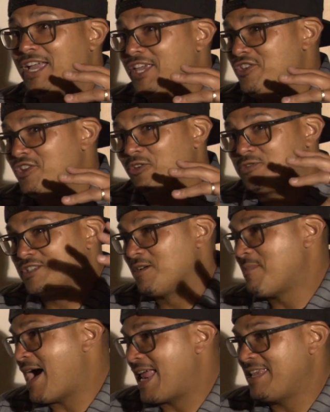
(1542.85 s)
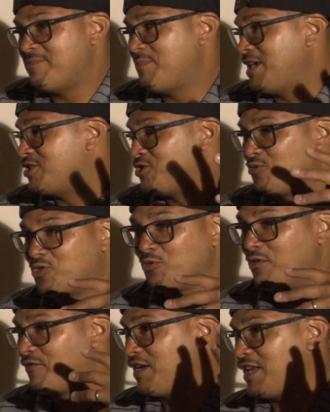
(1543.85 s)
you know, somebody meets you
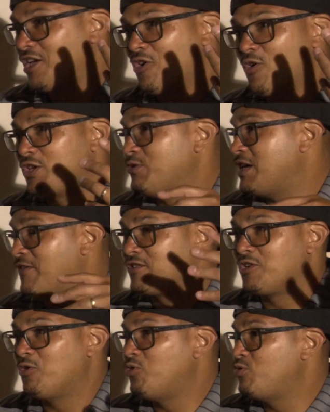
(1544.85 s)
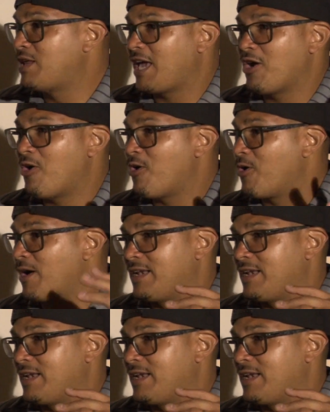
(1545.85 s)
through a video and you never know who they are.